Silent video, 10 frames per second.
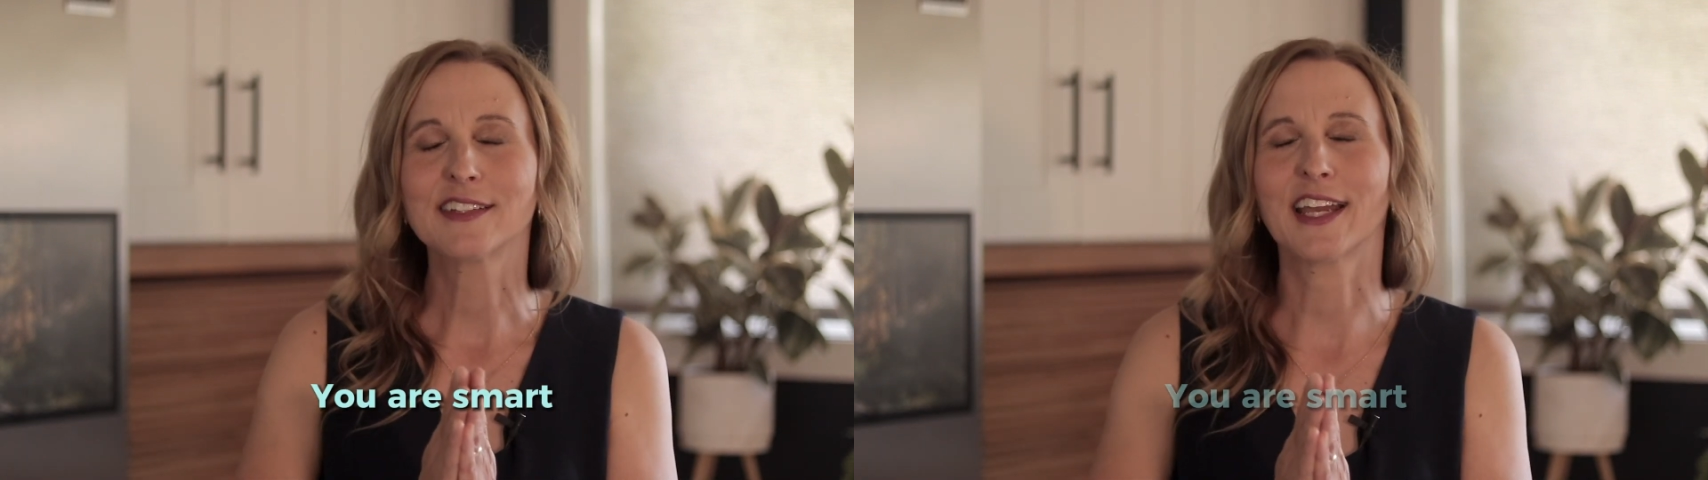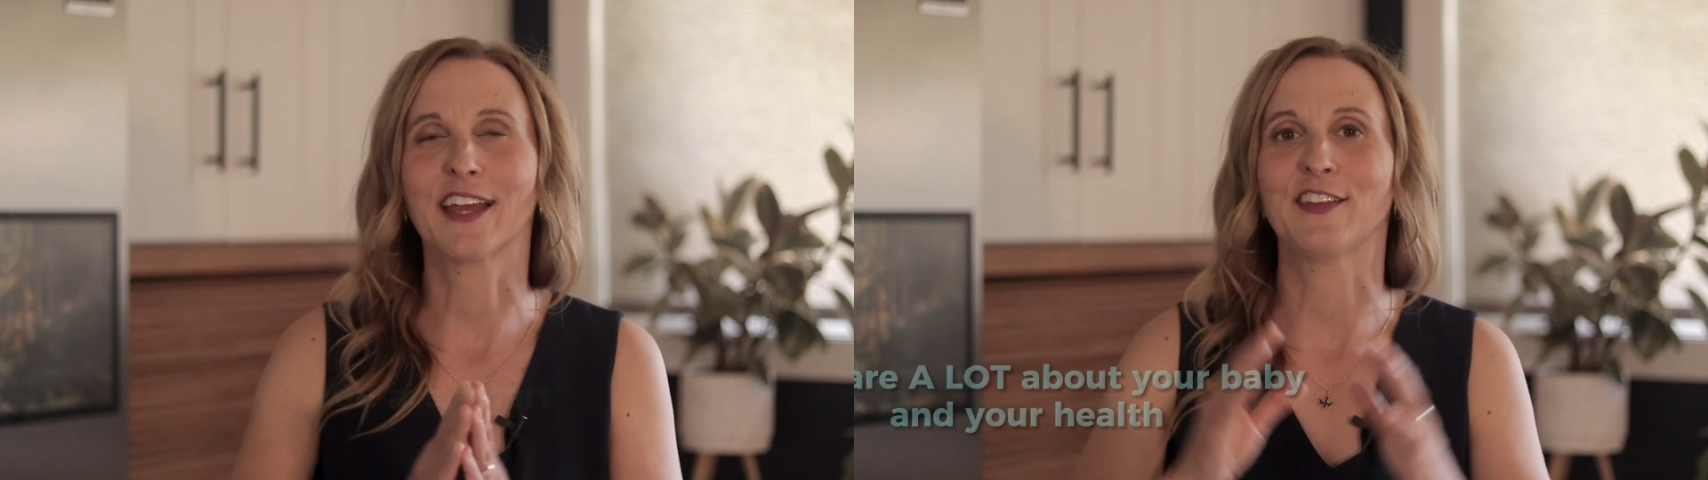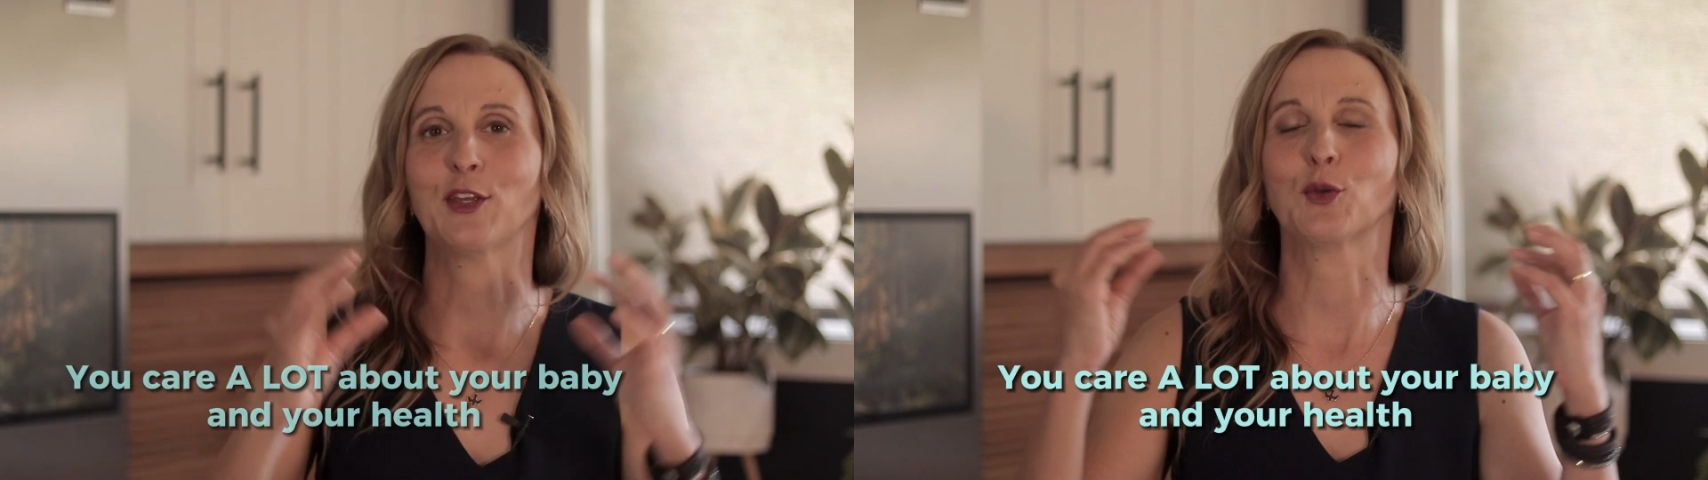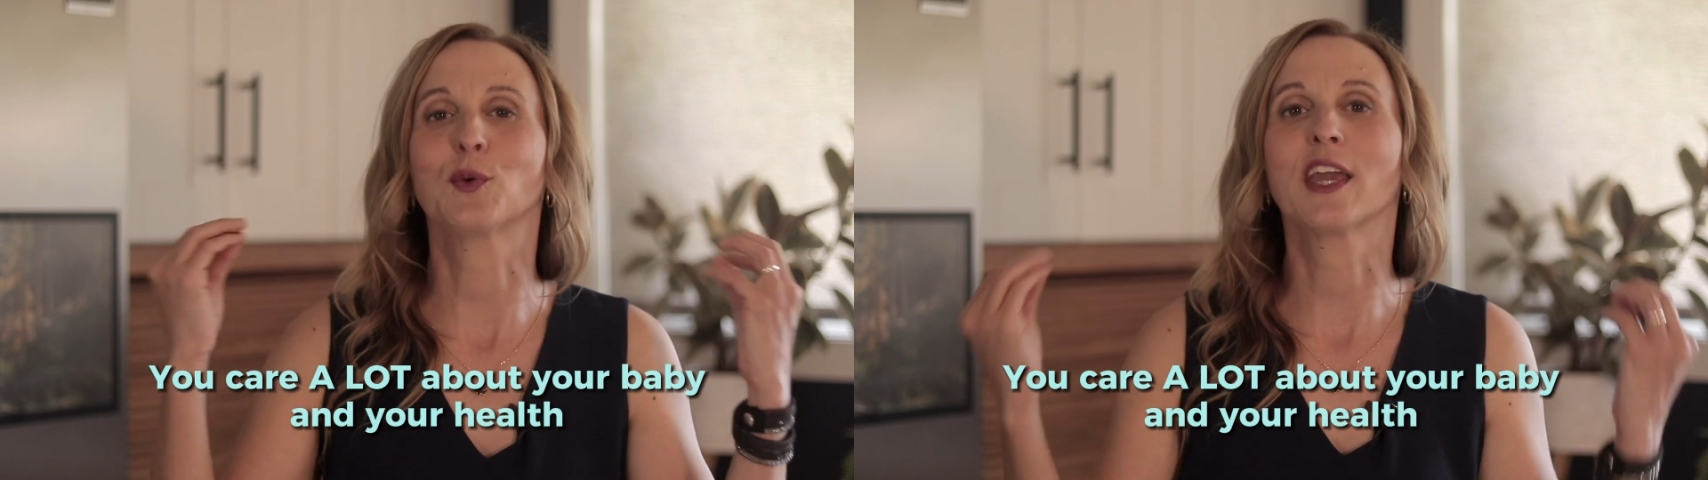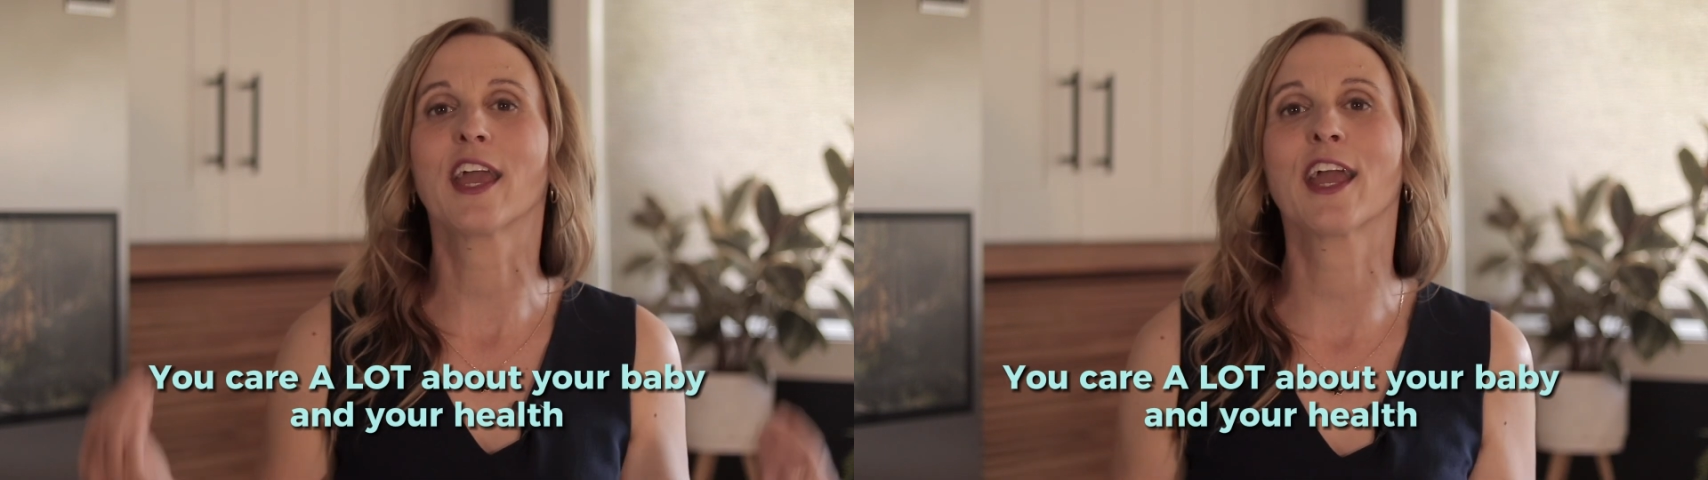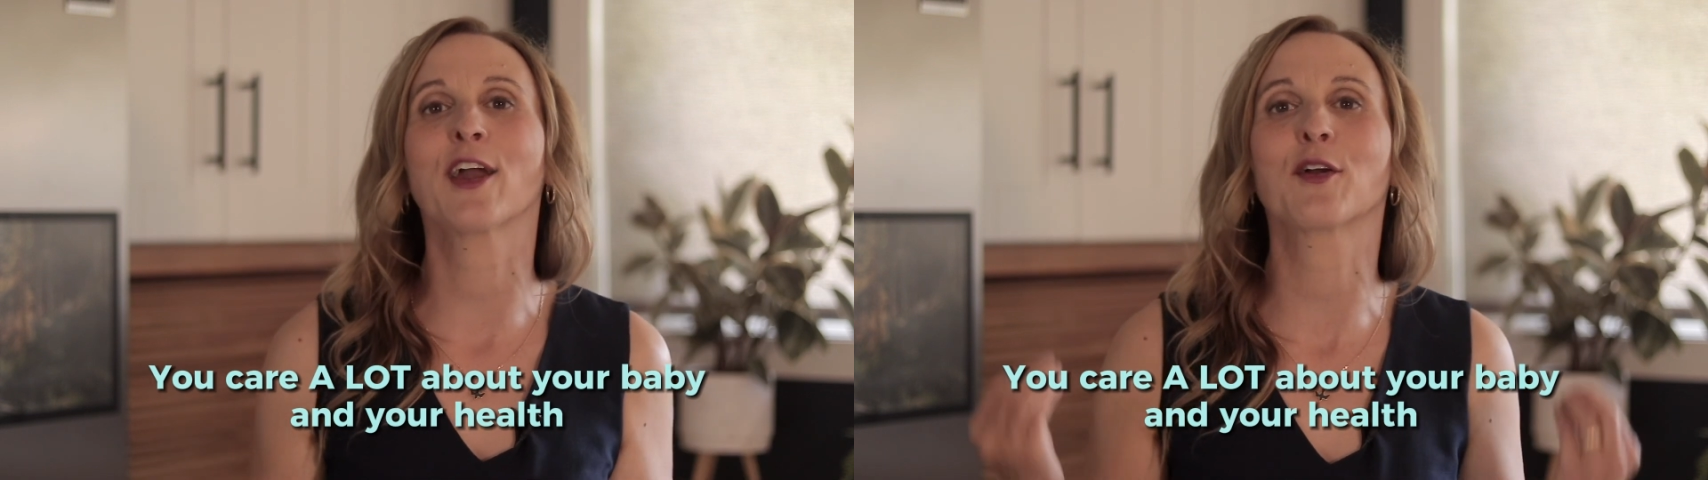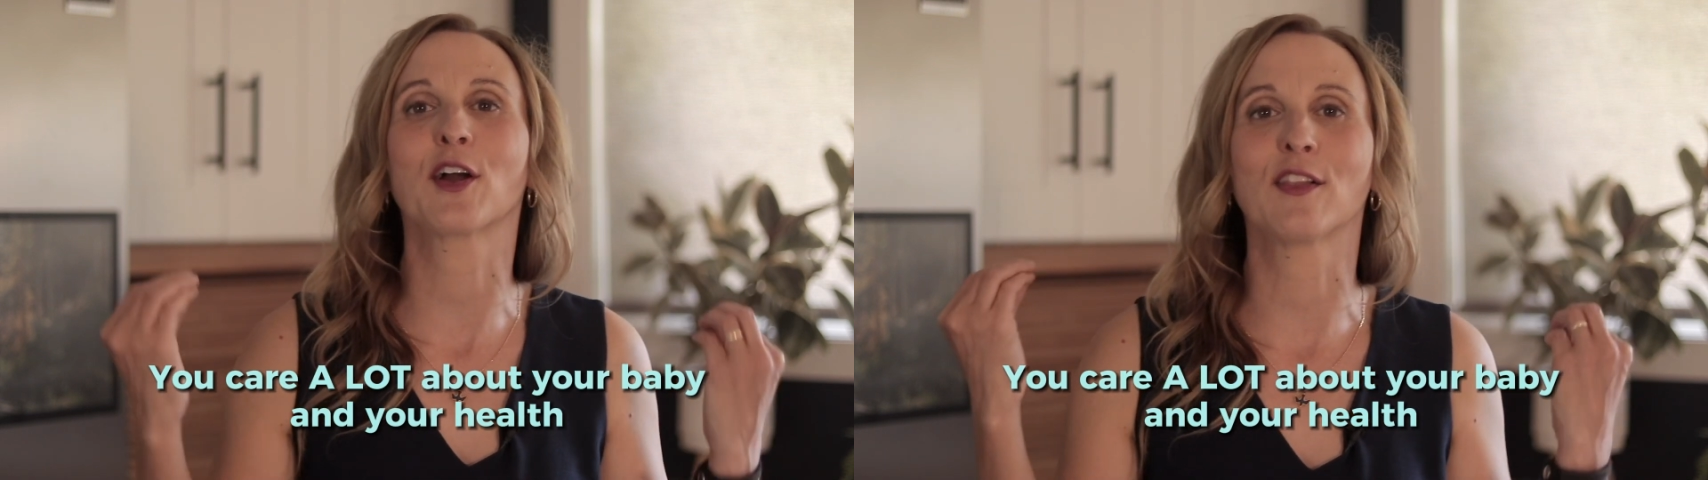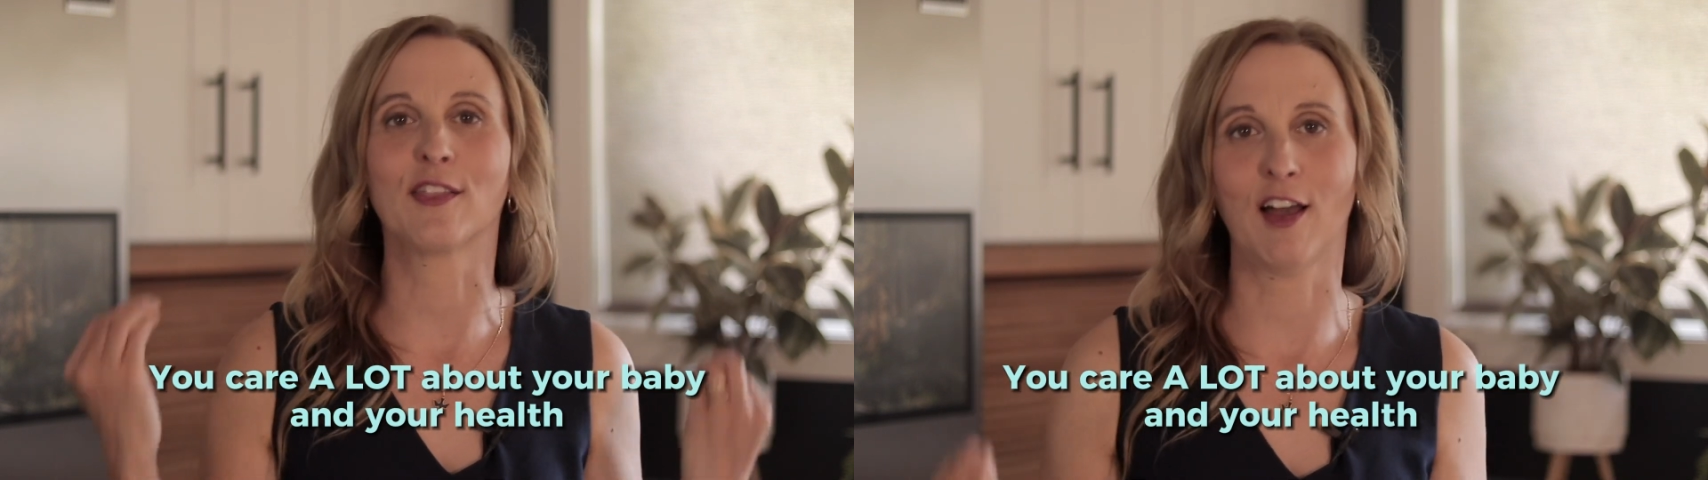and that you care a
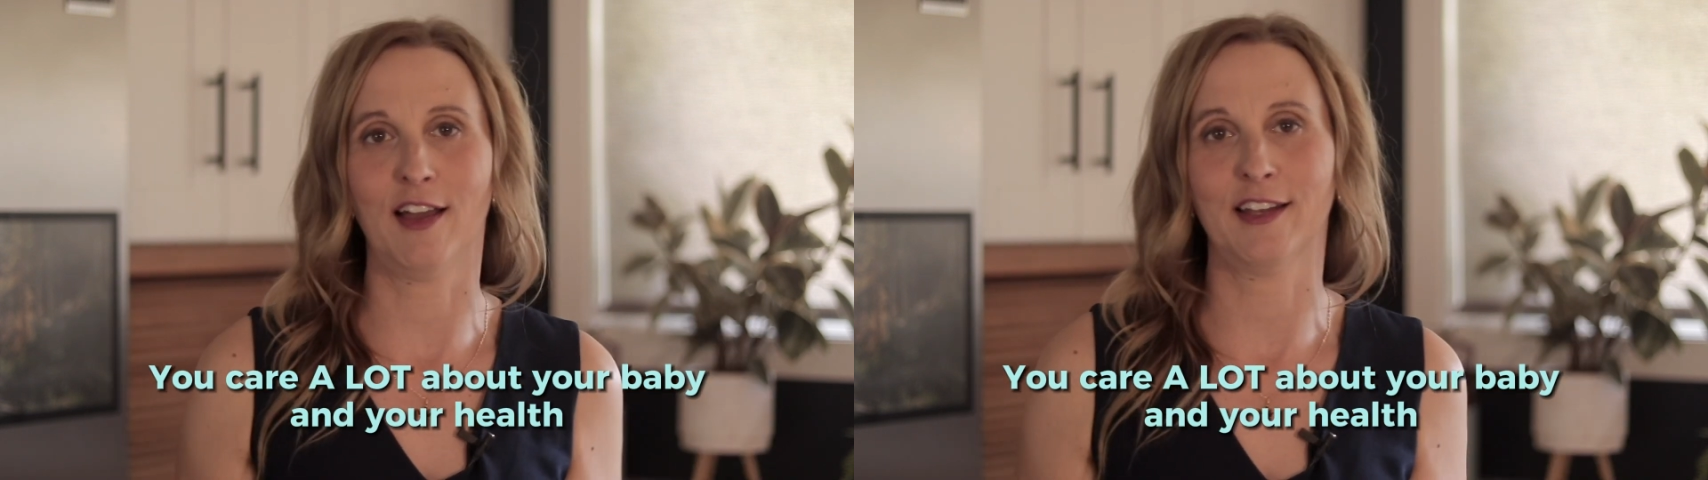lot